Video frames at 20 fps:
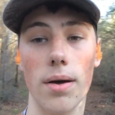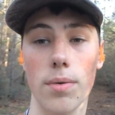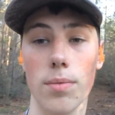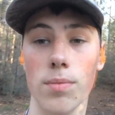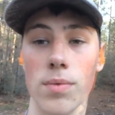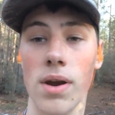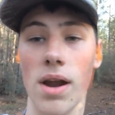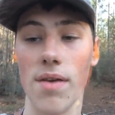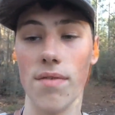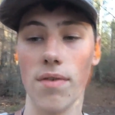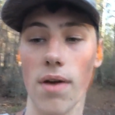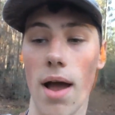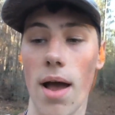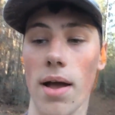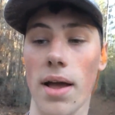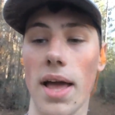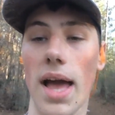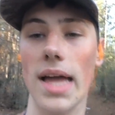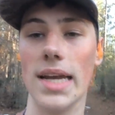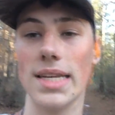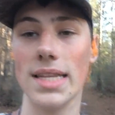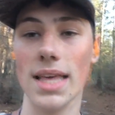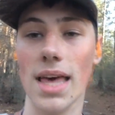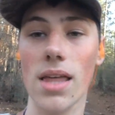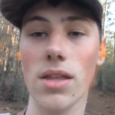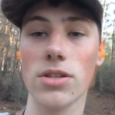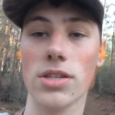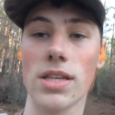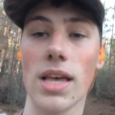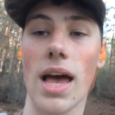whenever I got to the
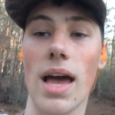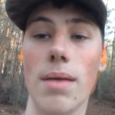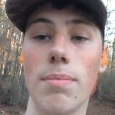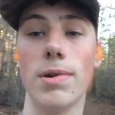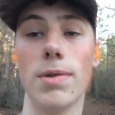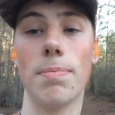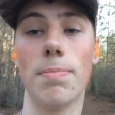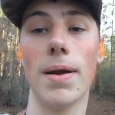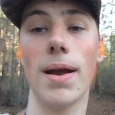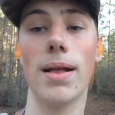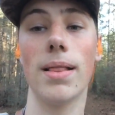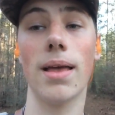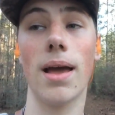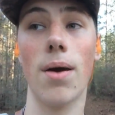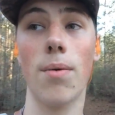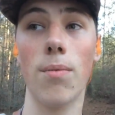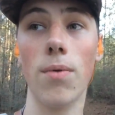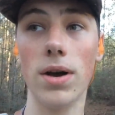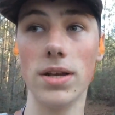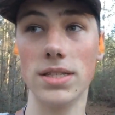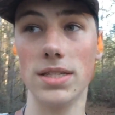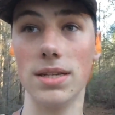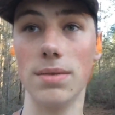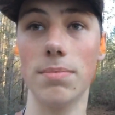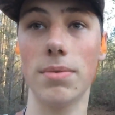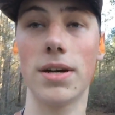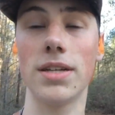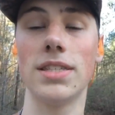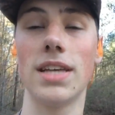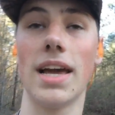other side, but apparently I wasn't,
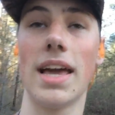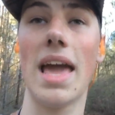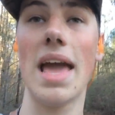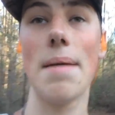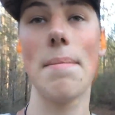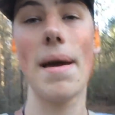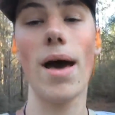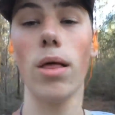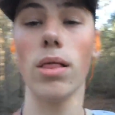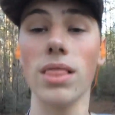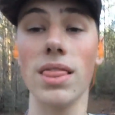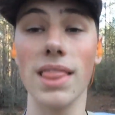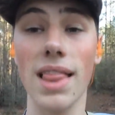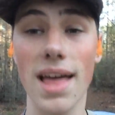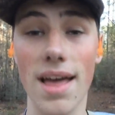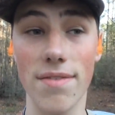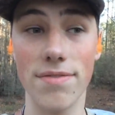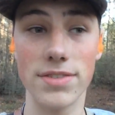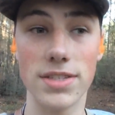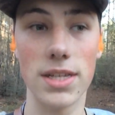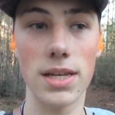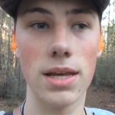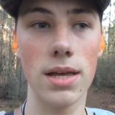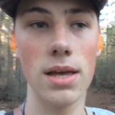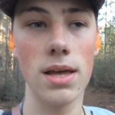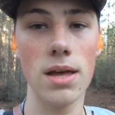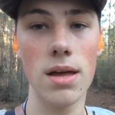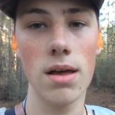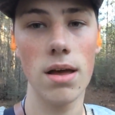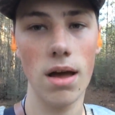because I came out left
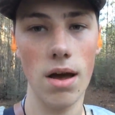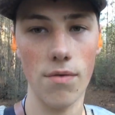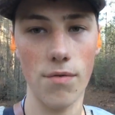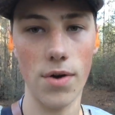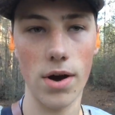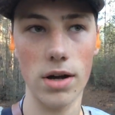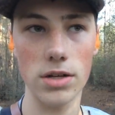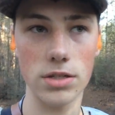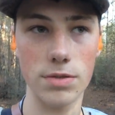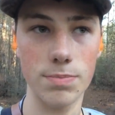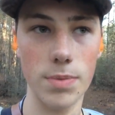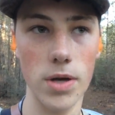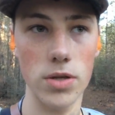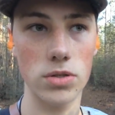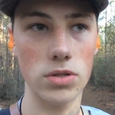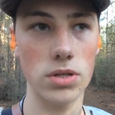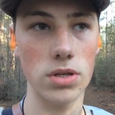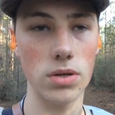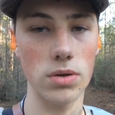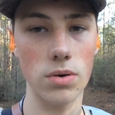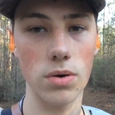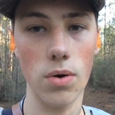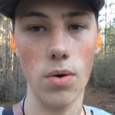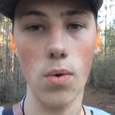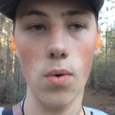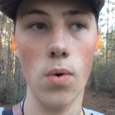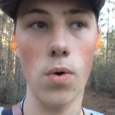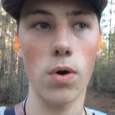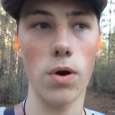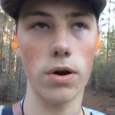of where I was supposed to,
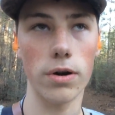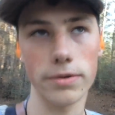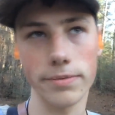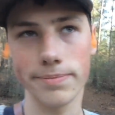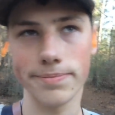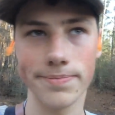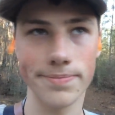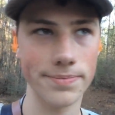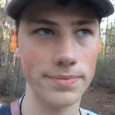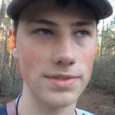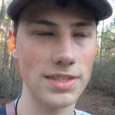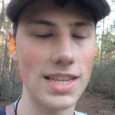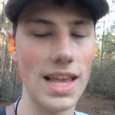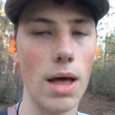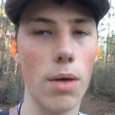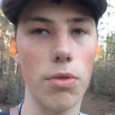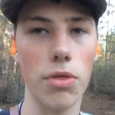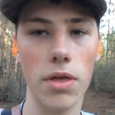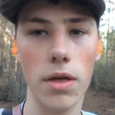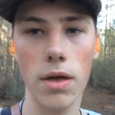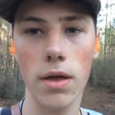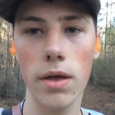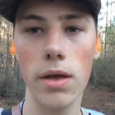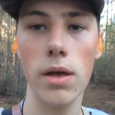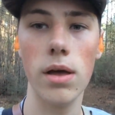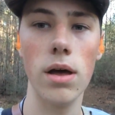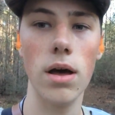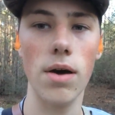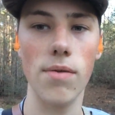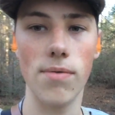or south
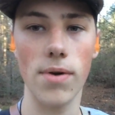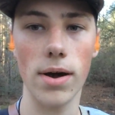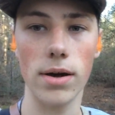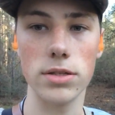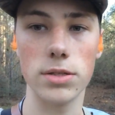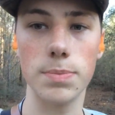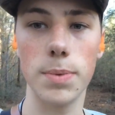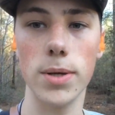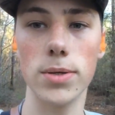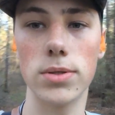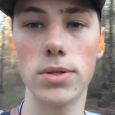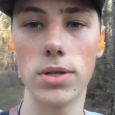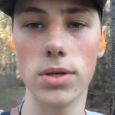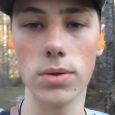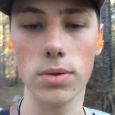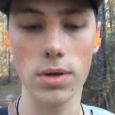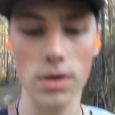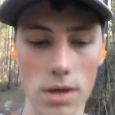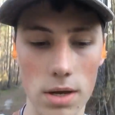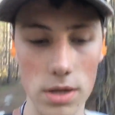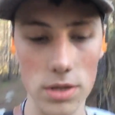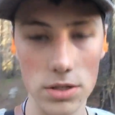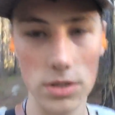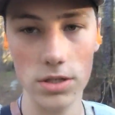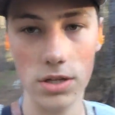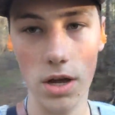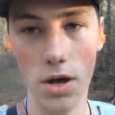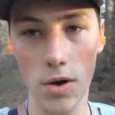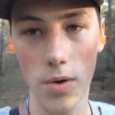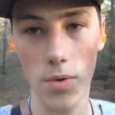of where I was supposed to.
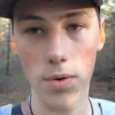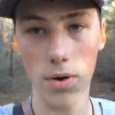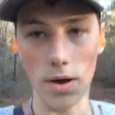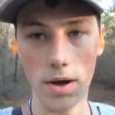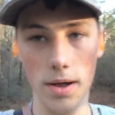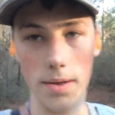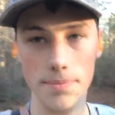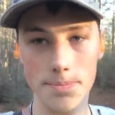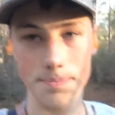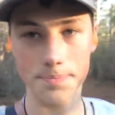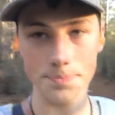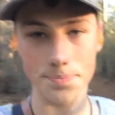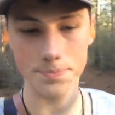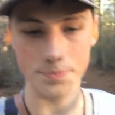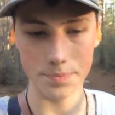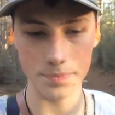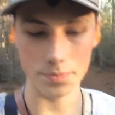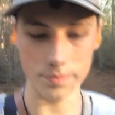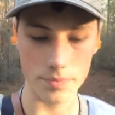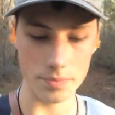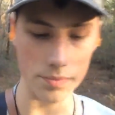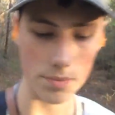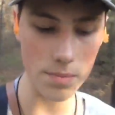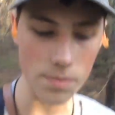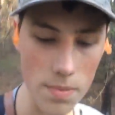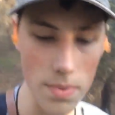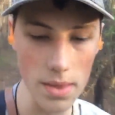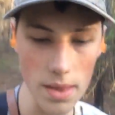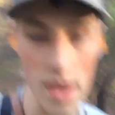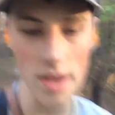So
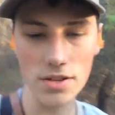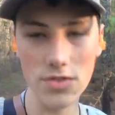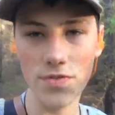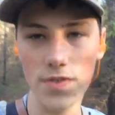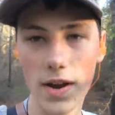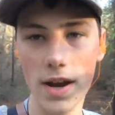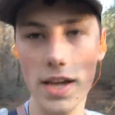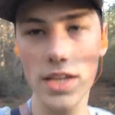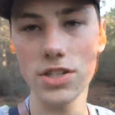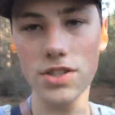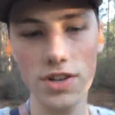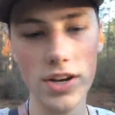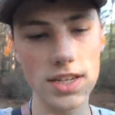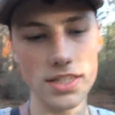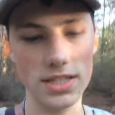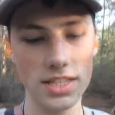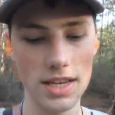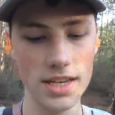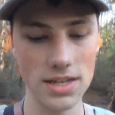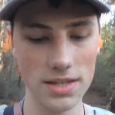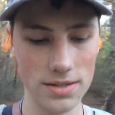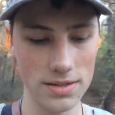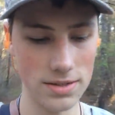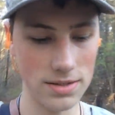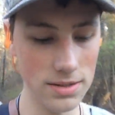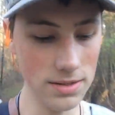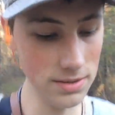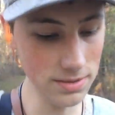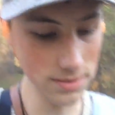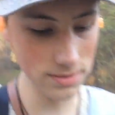that's very interesting.
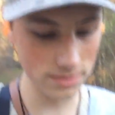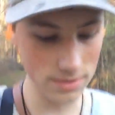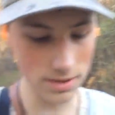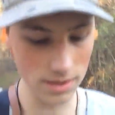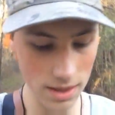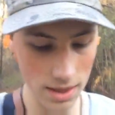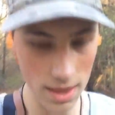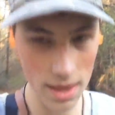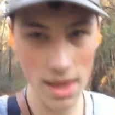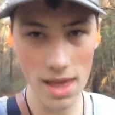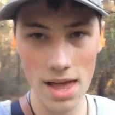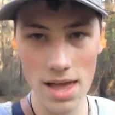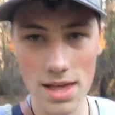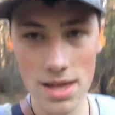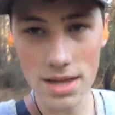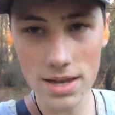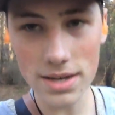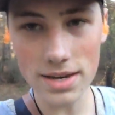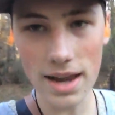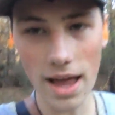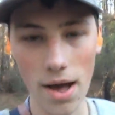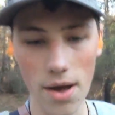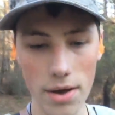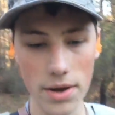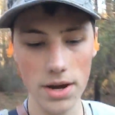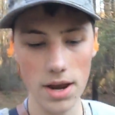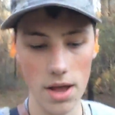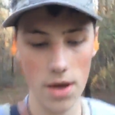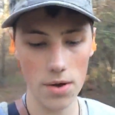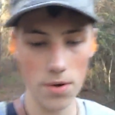Now I
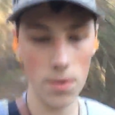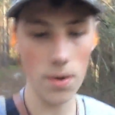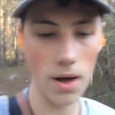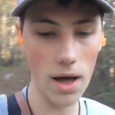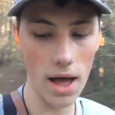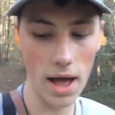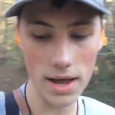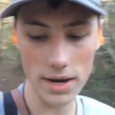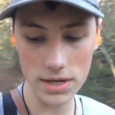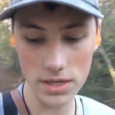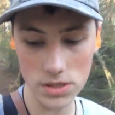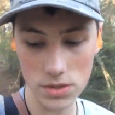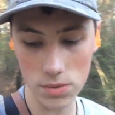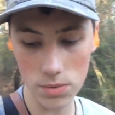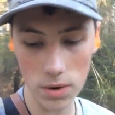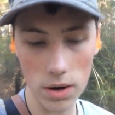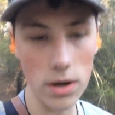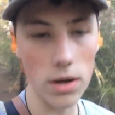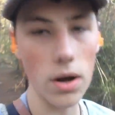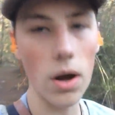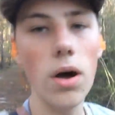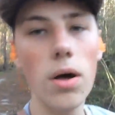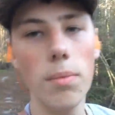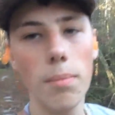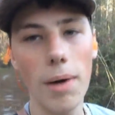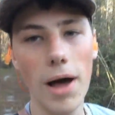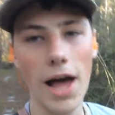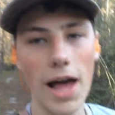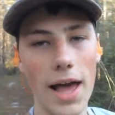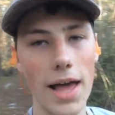know I need to work on
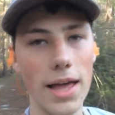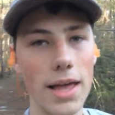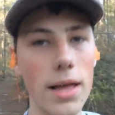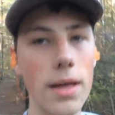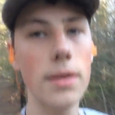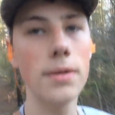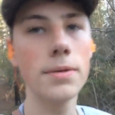my